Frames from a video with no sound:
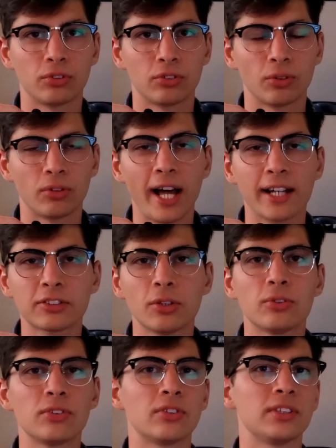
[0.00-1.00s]
So
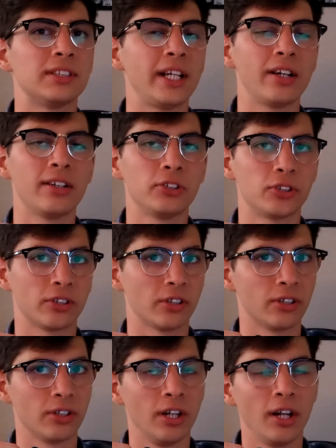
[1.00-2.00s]
lactose is a dairy
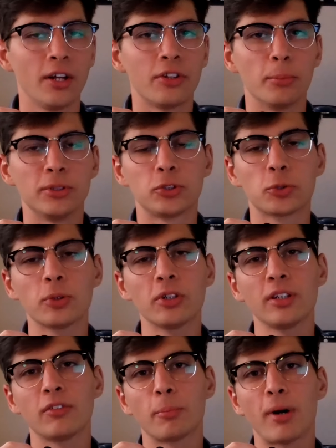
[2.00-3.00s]
sugar the
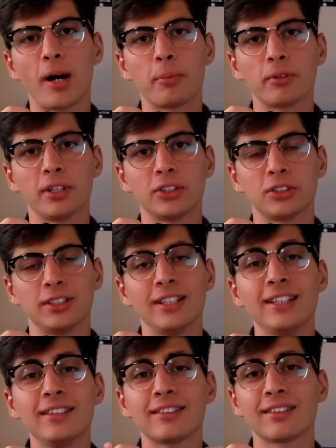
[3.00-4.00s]
majority of the population
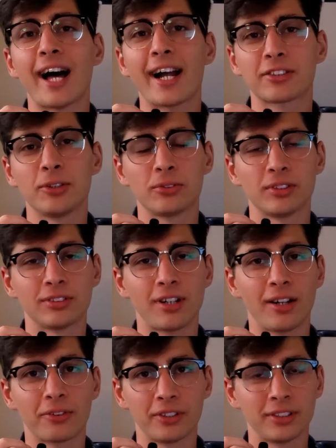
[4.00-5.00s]
is lactose
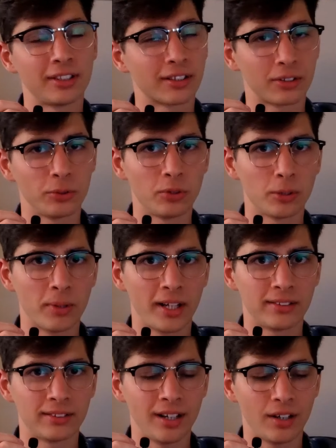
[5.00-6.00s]
intolerant, including
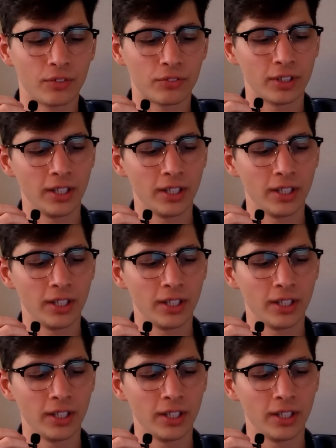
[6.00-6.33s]
myself,